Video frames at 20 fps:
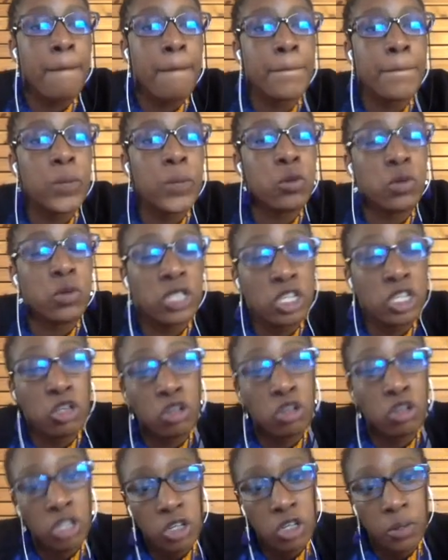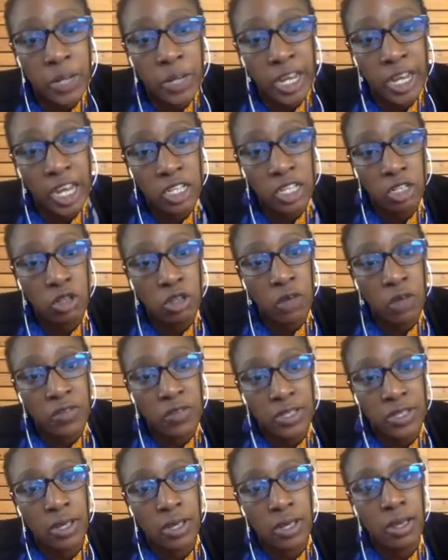who was the Junior Communications
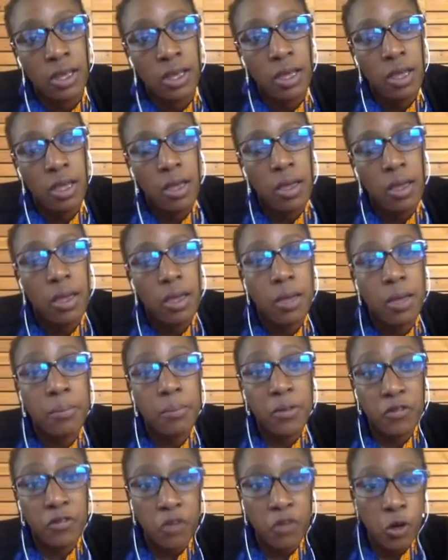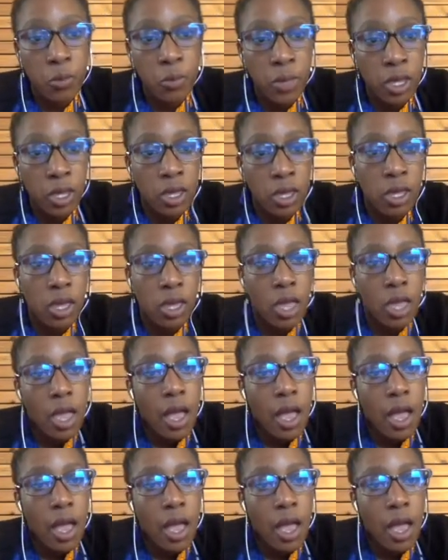Officer before me,